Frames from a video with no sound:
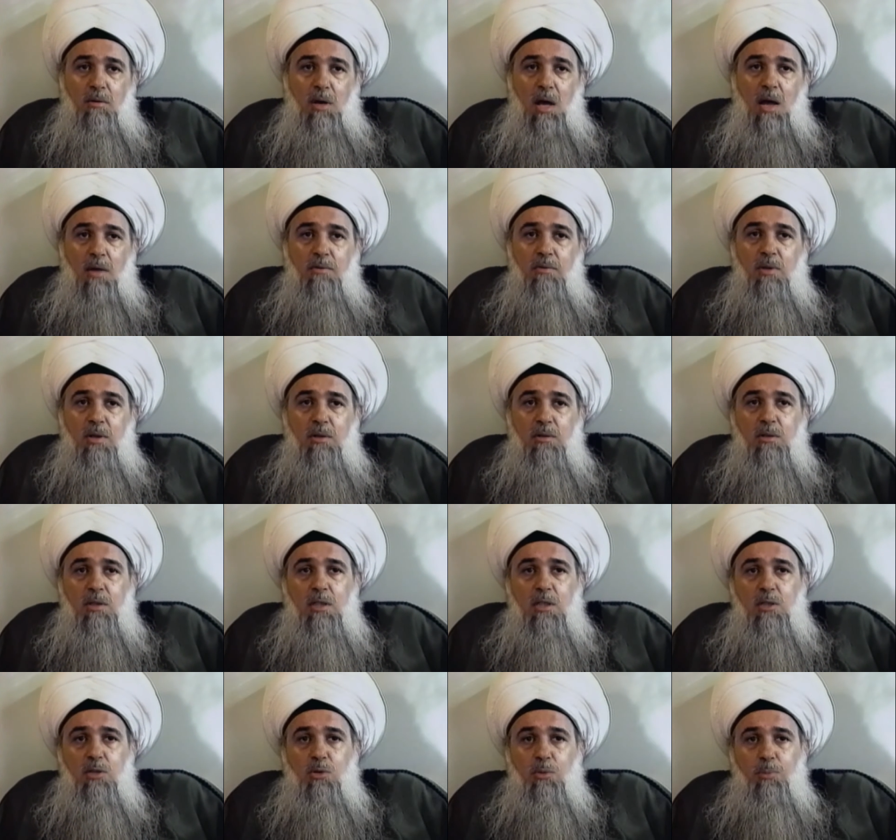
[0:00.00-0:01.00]
under
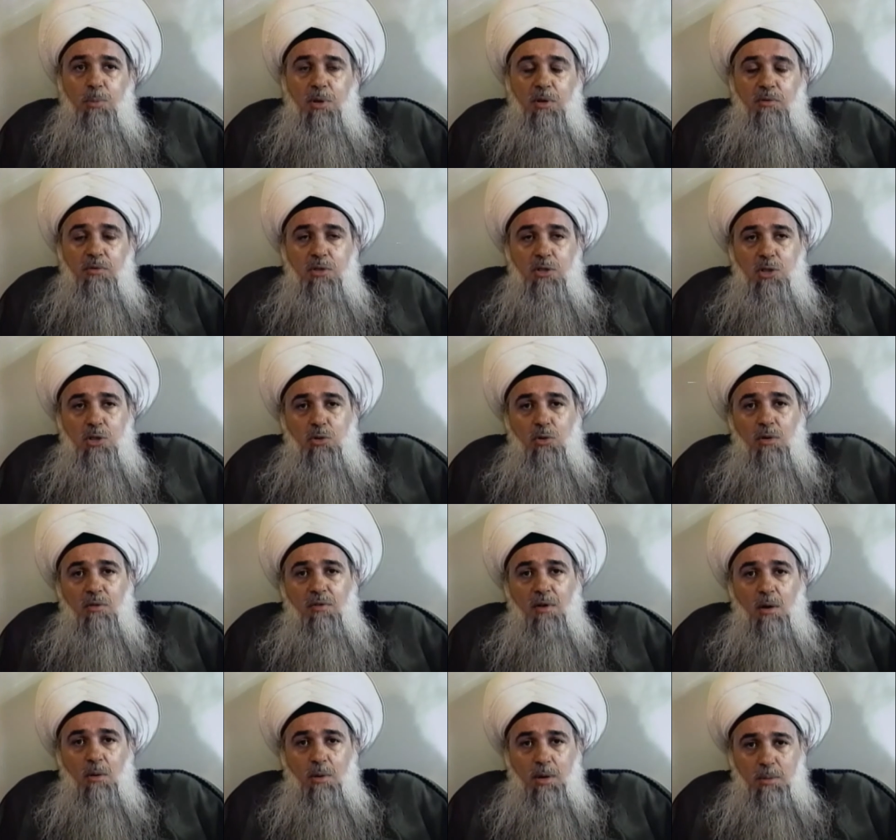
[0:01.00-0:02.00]
the supervision of
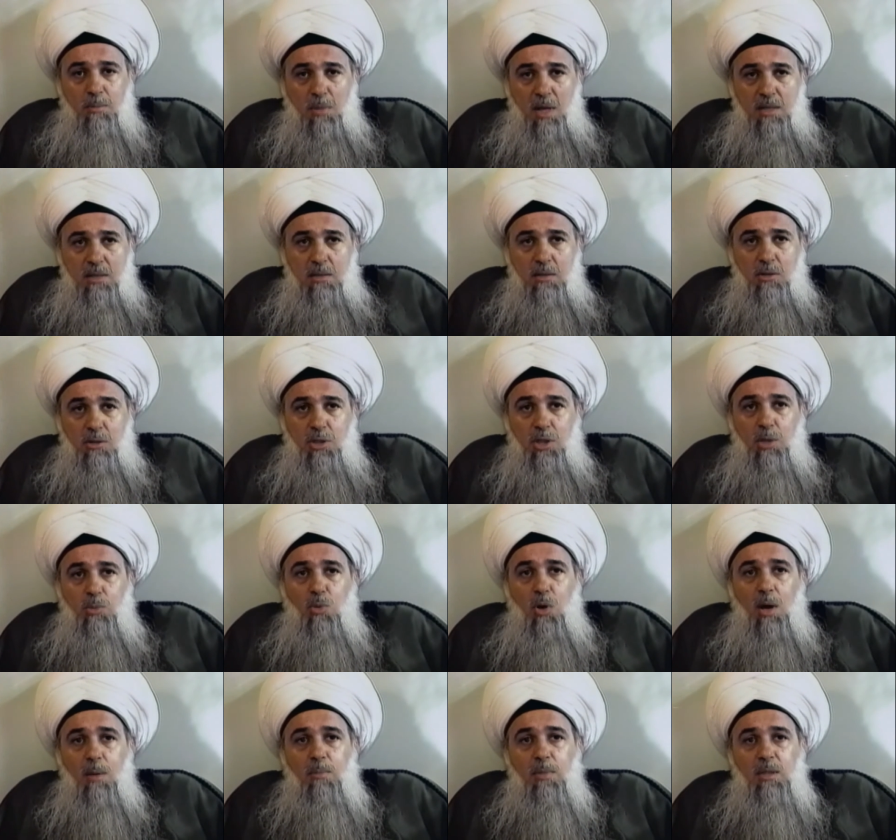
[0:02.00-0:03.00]
our master Sheikh
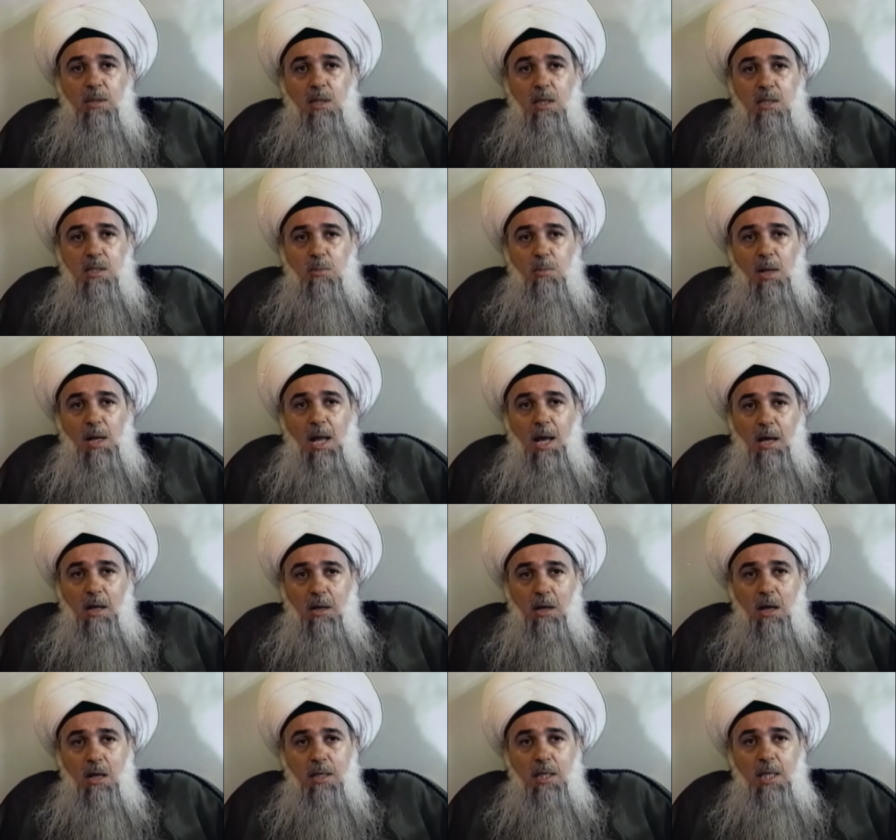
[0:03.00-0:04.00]
Muhammad Nazim
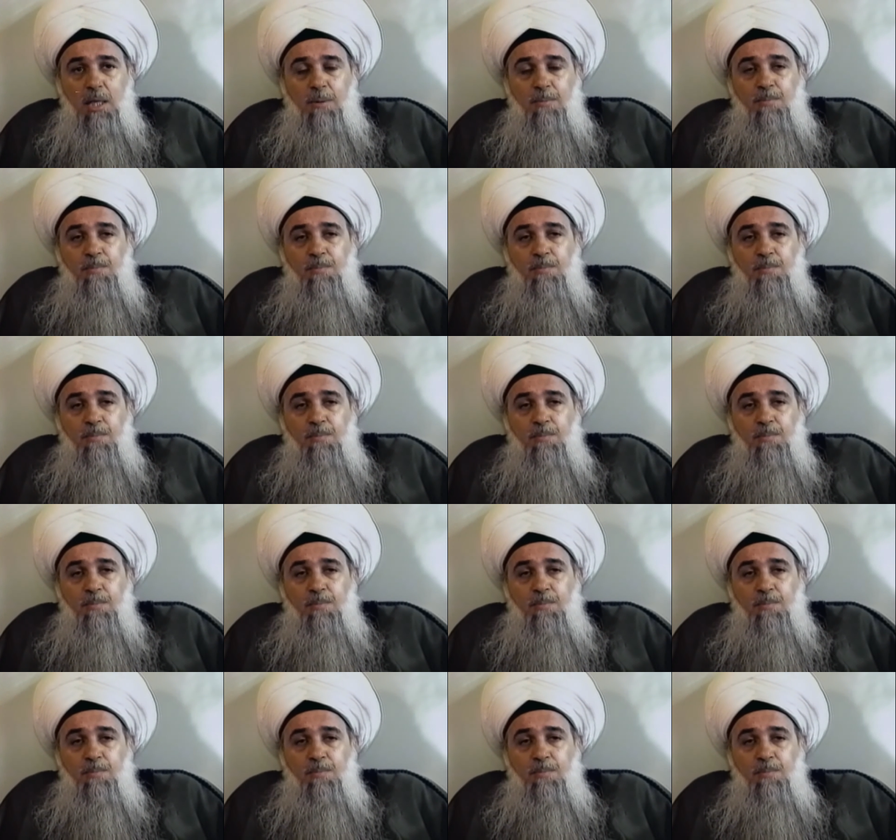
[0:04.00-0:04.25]
Al-Haqqani